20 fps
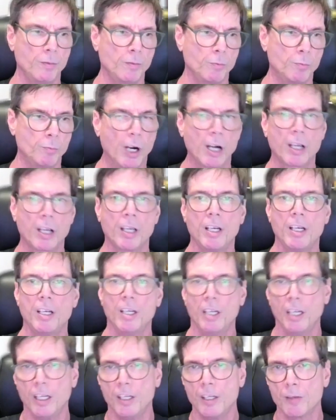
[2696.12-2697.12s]
marketed
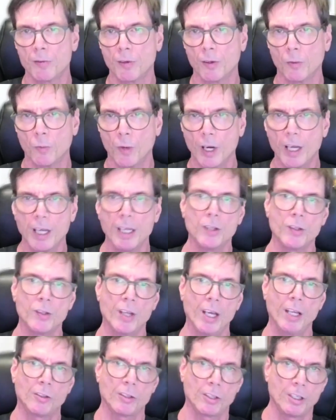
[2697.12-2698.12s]
in a different way. It's
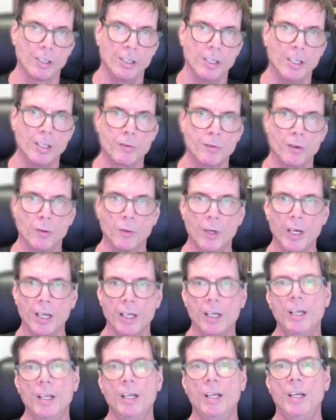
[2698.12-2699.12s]
handled in a different
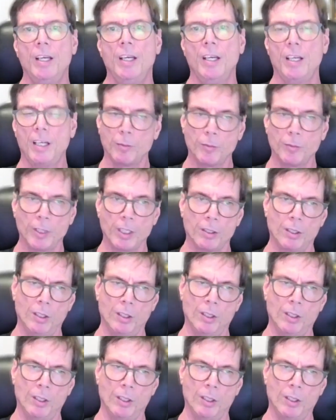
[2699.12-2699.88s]
way. And I'm like,